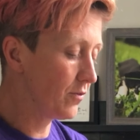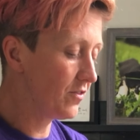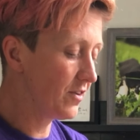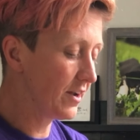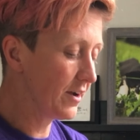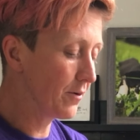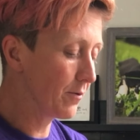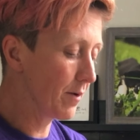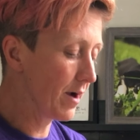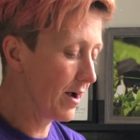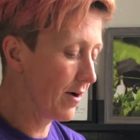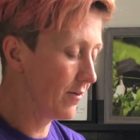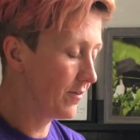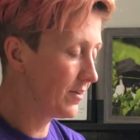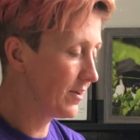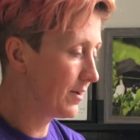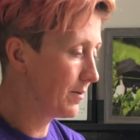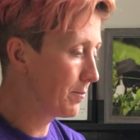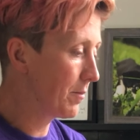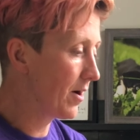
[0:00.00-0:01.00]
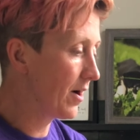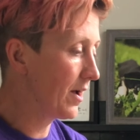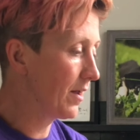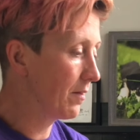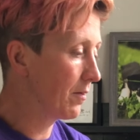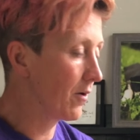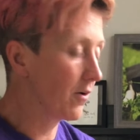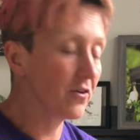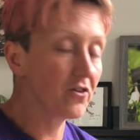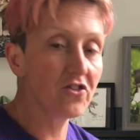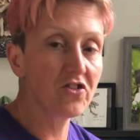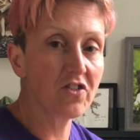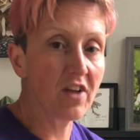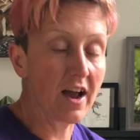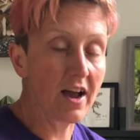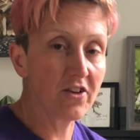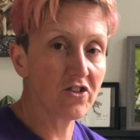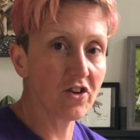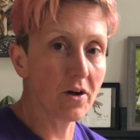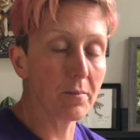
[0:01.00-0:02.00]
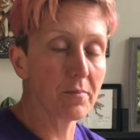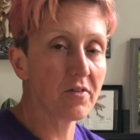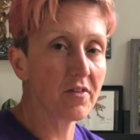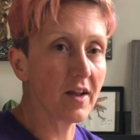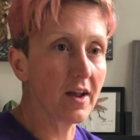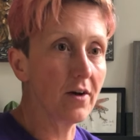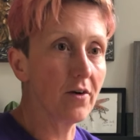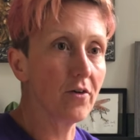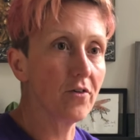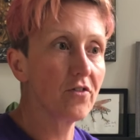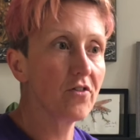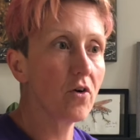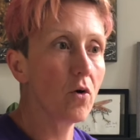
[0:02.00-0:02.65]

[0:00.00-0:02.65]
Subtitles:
dig around in my large stash upstairs